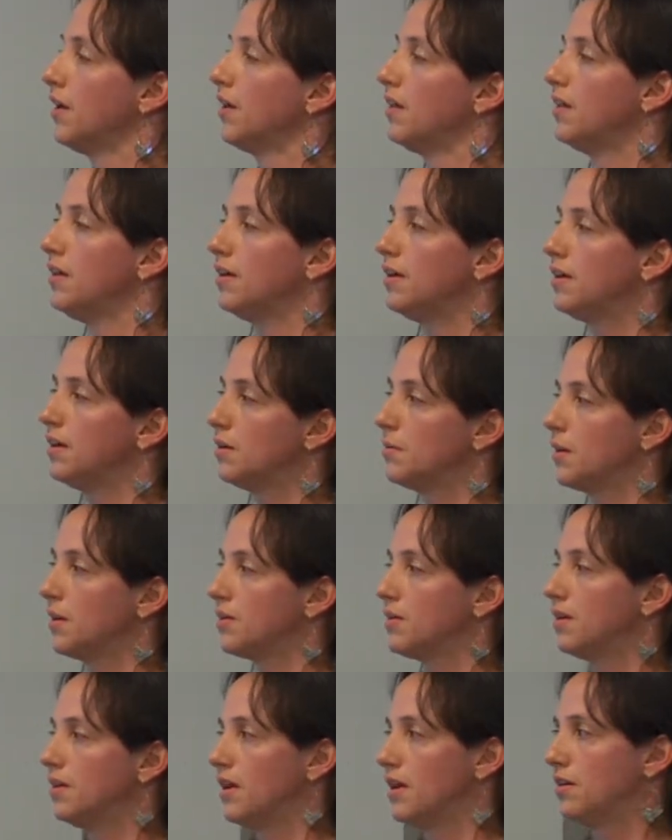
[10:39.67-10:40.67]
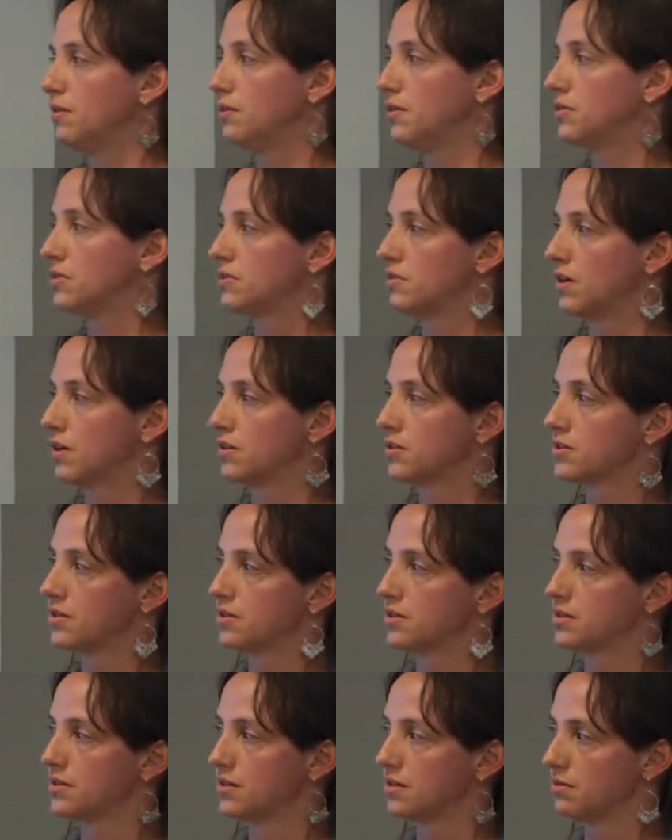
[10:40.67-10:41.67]
thinking about the language
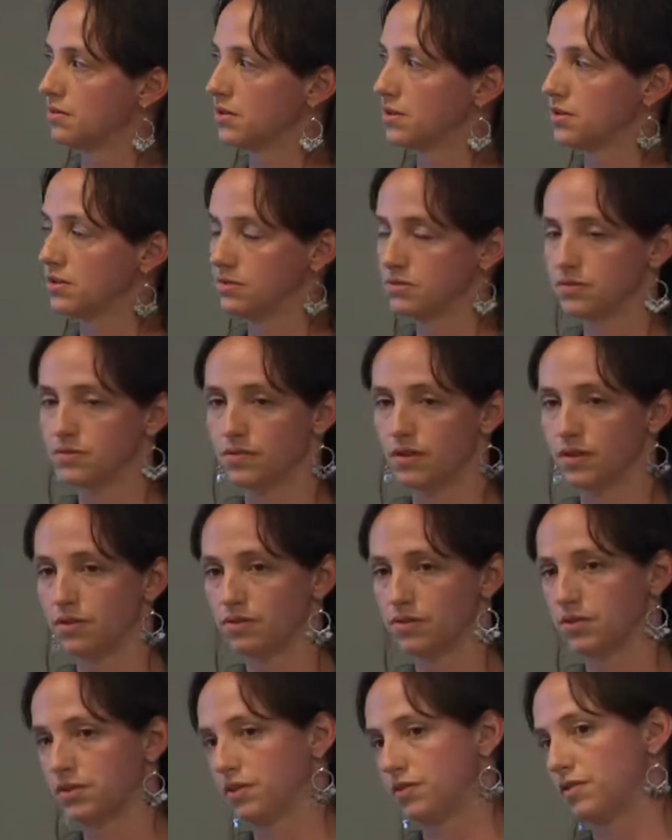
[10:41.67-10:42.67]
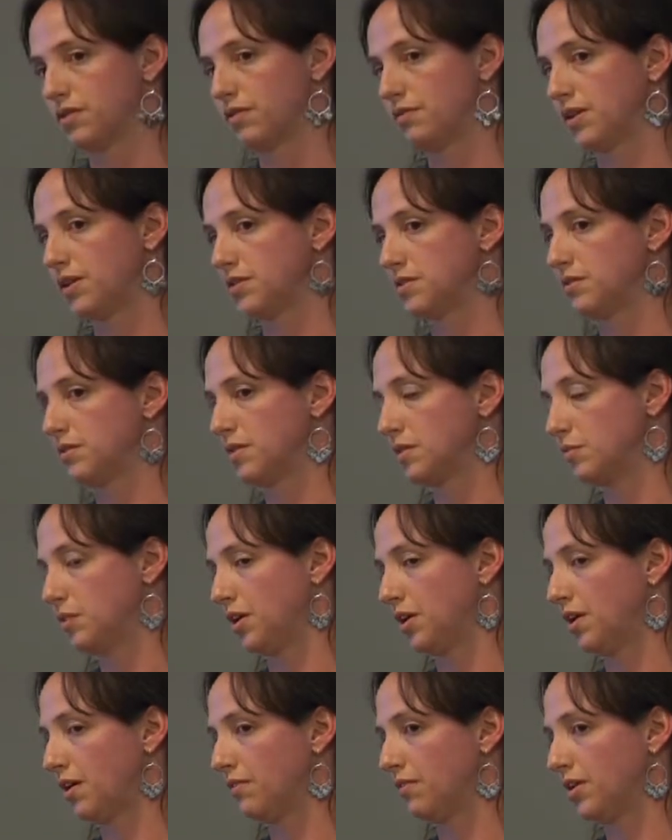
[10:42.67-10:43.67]
structures that were useful for different ways to
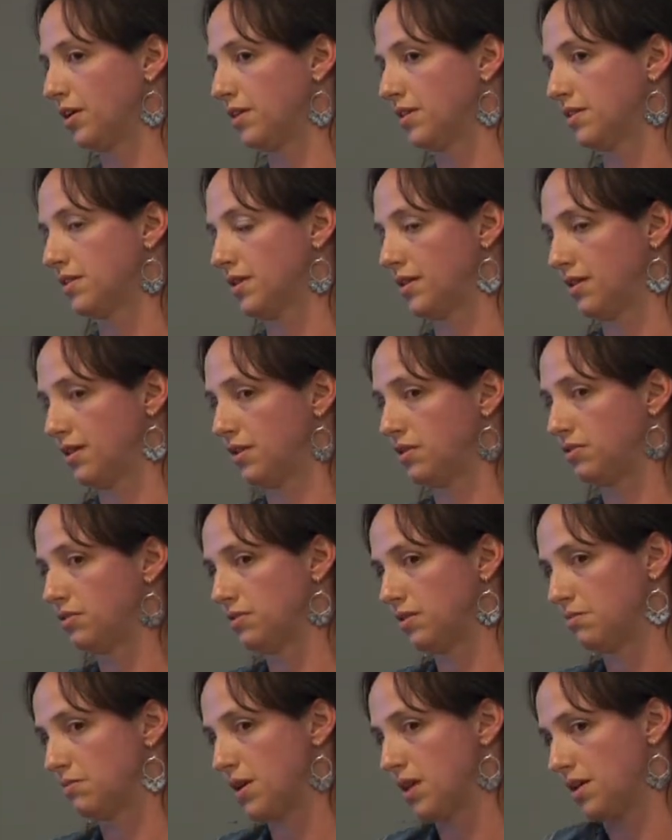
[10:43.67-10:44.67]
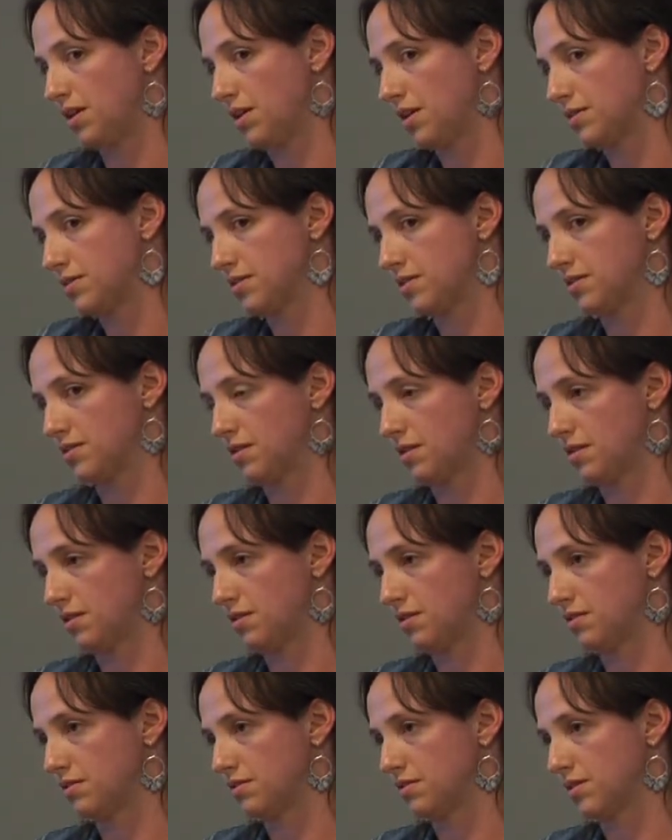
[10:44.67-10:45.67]
explain evidence, and then doing mini lessons on
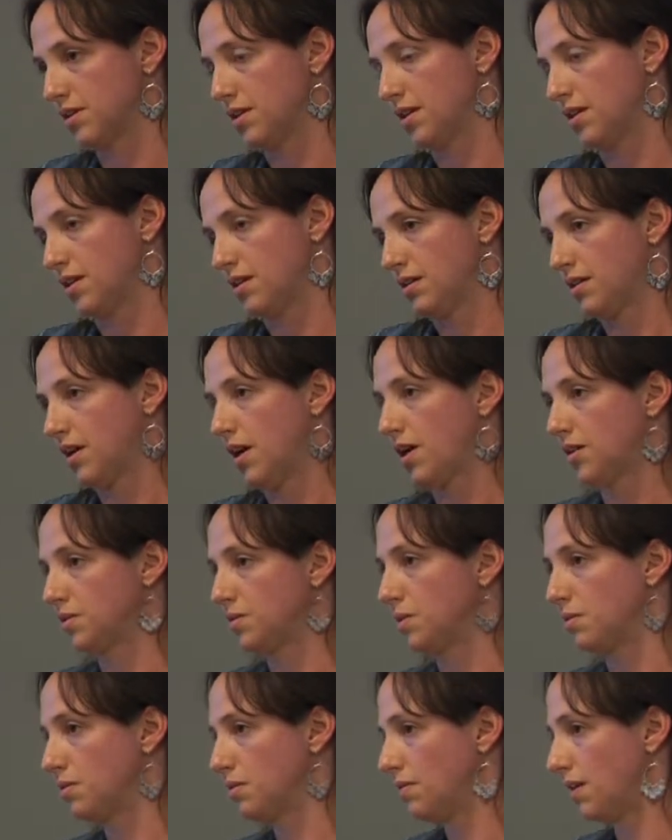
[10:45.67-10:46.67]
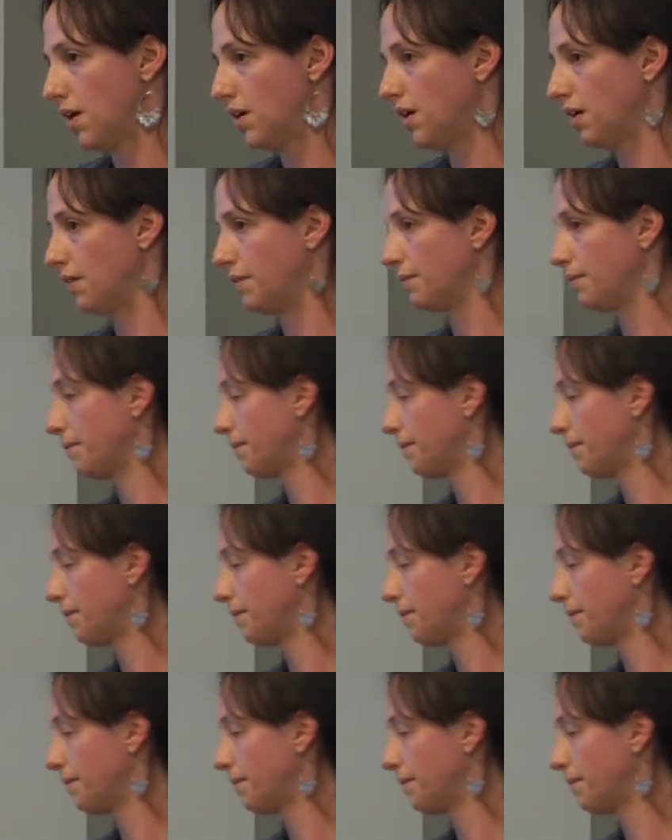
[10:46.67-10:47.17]
those as we were writing.